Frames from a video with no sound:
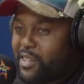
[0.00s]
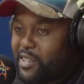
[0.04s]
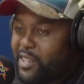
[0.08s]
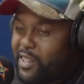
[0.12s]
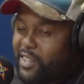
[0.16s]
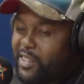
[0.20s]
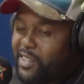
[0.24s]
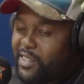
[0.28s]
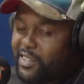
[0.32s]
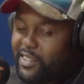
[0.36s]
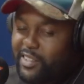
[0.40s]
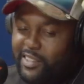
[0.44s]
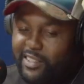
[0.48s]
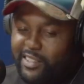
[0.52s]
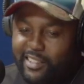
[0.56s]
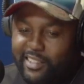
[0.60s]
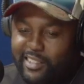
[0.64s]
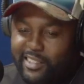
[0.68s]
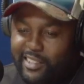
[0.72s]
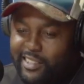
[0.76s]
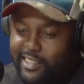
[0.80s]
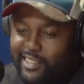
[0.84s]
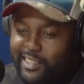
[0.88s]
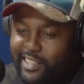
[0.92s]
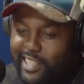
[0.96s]
Uh, uh,
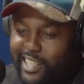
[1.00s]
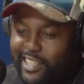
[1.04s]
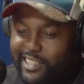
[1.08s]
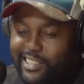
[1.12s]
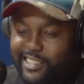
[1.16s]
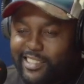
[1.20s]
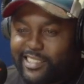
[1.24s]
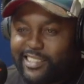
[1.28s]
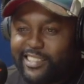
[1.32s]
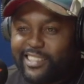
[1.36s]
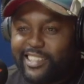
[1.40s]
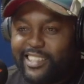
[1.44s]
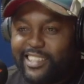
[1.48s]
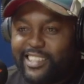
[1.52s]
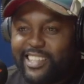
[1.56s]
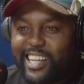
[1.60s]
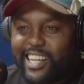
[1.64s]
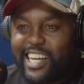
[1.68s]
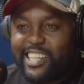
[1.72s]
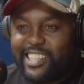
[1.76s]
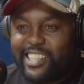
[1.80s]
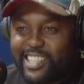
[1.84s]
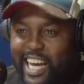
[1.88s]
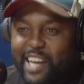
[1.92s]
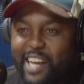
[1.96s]

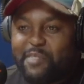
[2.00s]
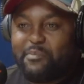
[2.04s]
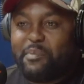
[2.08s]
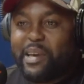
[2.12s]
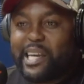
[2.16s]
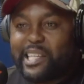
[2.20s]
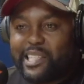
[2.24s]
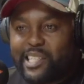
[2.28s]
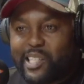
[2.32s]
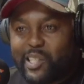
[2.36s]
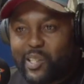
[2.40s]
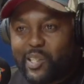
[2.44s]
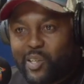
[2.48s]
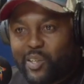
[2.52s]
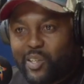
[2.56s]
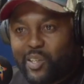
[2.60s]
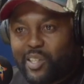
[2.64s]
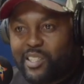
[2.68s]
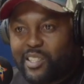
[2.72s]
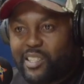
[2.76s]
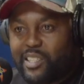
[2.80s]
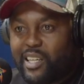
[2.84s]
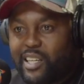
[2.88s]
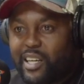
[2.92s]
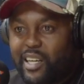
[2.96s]
that that makes it
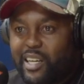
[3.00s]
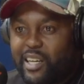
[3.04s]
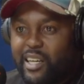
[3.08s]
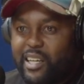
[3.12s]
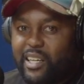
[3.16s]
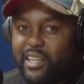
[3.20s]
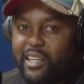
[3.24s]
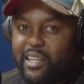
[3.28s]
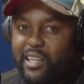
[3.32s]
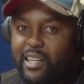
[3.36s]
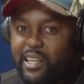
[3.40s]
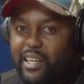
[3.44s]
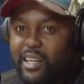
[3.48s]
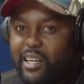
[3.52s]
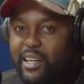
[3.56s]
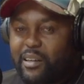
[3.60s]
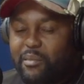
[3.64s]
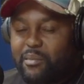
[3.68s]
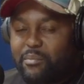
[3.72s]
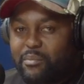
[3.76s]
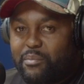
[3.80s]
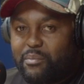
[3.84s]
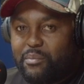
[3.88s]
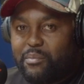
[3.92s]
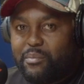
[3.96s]
good. Uh-huh.
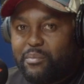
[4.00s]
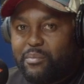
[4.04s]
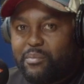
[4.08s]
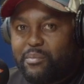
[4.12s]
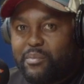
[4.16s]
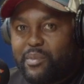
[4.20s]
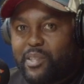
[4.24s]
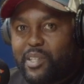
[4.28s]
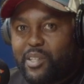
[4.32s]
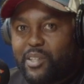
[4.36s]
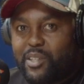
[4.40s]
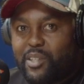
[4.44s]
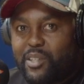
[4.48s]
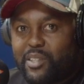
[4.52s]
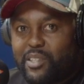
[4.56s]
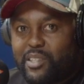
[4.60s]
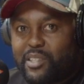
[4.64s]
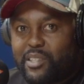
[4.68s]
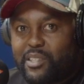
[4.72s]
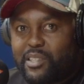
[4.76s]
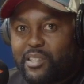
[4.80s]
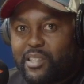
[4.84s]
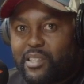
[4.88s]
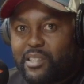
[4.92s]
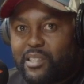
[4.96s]
Um, you know,
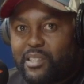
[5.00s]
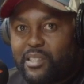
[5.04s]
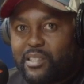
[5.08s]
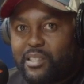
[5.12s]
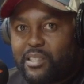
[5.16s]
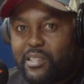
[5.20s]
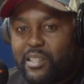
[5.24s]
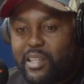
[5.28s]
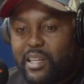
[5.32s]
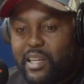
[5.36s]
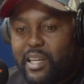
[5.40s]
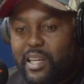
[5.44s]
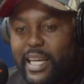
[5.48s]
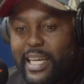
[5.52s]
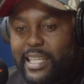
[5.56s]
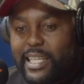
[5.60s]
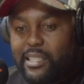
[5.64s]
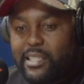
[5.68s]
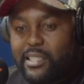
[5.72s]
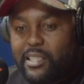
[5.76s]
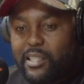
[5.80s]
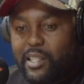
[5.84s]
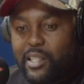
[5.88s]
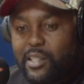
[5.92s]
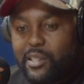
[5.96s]
it's it's
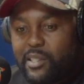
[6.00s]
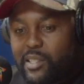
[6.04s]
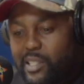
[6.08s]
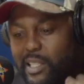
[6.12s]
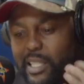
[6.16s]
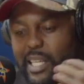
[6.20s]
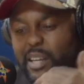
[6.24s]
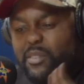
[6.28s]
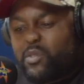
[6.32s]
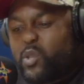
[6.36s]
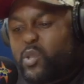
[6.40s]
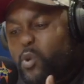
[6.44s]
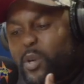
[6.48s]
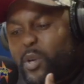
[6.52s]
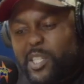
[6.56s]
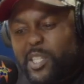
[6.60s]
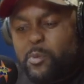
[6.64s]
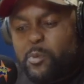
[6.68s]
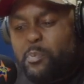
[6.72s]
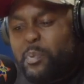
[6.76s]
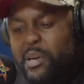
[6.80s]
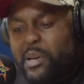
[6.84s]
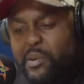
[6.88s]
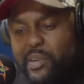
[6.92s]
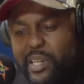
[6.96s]
it's it gives you
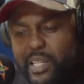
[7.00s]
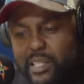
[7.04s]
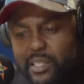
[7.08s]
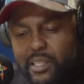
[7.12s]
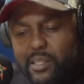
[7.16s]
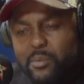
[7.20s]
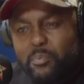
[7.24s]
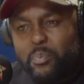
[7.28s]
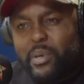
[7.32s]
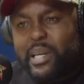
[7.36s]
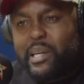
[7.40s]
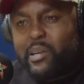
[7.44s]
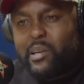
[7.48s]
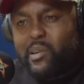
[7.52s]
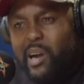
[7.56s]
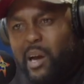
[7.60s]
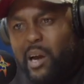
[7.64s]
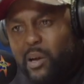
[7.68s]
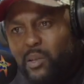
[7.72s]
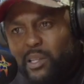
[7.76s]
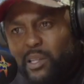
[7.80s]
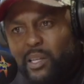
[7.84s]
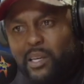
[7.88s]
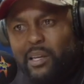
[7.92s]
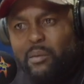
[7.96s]
experience being
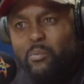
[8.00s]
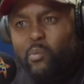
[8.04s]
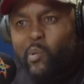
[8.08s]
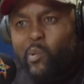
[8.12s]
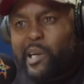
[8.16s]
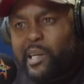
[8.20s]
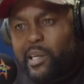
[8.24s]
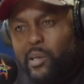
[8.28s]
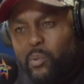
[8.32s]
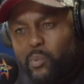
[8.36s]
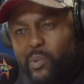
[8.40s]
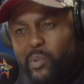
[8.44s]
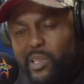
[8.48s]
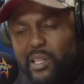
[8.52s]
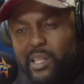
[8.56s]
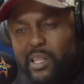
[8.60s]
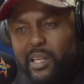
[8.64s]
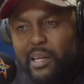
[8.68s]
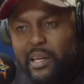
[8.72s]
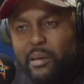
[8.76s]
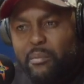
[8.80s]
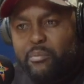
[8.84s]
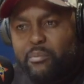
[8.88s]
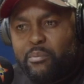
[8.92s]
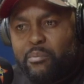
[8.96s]
around them, working with
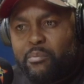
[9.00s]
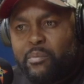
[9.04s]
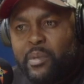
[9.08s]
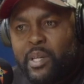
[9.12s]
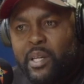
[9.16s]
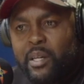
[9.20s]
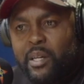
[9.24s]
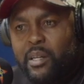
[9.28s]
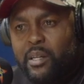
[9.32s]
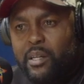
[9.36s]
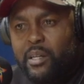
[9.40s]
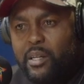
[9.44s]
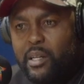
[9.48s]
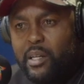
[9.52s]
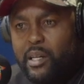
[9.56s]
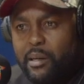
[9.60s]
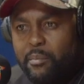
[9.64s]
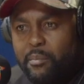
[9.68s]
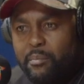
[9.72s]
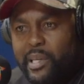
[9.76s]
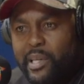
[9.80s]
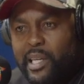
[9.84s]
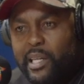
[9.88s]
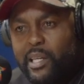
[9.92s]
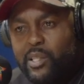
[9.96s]
them,
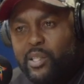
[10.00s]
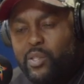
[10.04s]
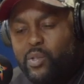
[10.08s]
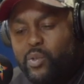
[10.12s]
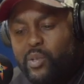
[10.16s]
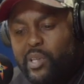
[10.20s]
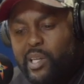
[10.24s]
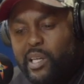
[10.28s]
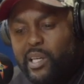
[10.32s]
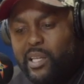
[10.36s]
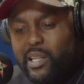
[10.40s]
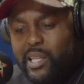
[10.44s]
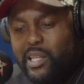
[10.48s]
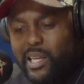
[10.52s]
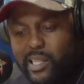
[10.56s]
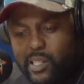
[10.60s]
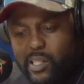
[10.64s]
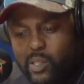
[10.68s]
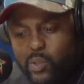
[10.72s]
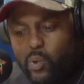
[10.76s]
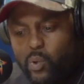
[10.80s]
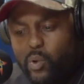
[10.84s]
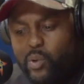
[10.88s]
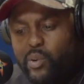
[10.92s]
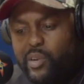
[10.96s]
um, getting to hear their
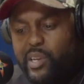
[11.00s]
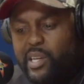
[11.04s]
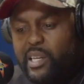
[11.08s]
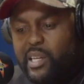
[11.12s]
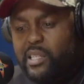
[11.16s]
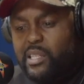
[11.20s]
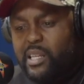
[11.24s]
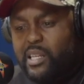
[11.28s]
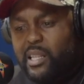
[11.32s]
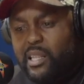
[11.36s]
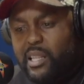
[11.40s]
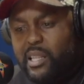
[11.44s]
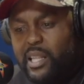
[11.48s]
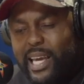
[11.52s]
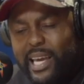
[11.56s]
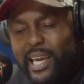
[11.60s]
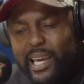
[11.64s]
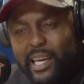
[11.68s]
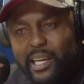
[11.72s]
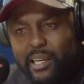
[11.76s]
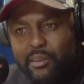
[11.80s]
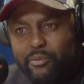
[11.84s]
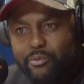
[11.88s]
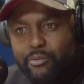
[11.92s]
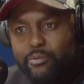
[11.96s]
stories yeah. and
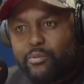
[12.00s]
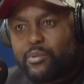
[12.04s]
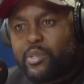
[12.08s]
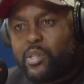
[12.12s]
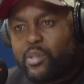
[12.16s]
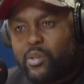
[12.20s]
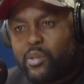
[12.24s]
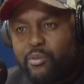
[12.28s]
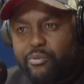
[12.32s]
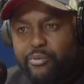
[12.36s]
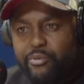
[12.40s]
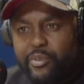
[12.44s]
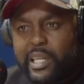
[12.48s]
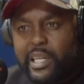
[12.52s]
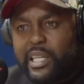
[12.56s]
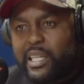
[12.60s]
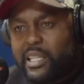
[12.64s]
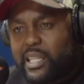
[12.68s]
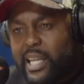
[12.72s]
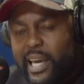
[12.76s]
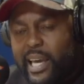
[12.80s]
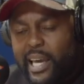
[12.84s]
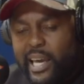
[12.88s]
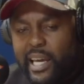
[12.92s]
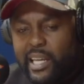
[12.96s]
their you know
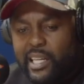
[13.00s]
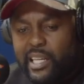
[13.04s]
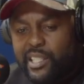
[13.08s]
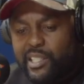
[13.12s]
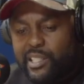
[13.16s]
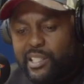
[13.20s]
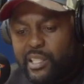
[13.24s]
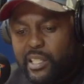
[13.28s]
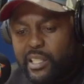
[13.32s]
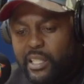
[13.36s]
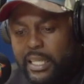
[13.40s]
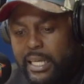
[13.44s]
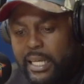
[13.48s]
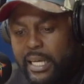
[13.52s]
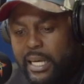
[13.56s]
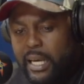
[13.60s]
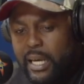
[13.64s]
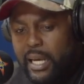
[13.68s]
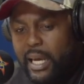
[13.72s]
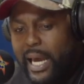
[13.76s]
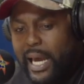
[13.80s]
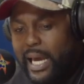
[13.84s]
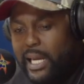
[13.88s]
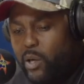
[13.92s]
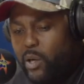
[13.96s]
feeling their energy mm-hmm.
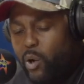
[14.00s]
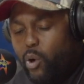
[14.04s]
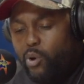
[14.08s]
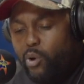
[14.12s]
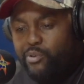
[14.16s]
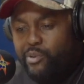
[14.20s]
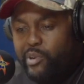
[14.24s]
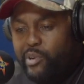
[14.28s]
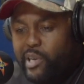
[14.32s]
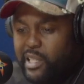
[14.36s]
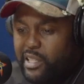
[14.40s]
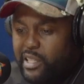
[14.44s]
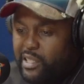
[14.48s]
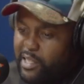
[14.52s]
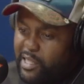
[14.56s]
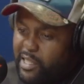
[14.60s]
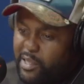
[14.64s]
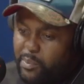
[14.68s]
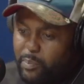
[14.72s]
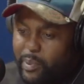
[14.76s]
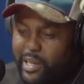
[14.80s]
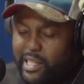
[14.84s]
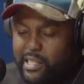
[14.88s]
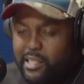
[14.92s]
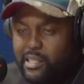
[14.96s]
and overall it's
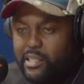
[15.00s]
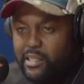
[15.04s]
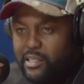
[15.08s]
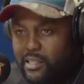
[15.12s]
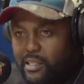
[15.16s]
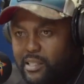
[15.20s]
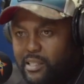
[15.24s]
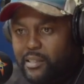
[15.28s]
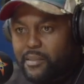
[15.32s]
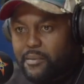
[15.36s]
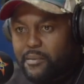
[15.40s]
just blessings.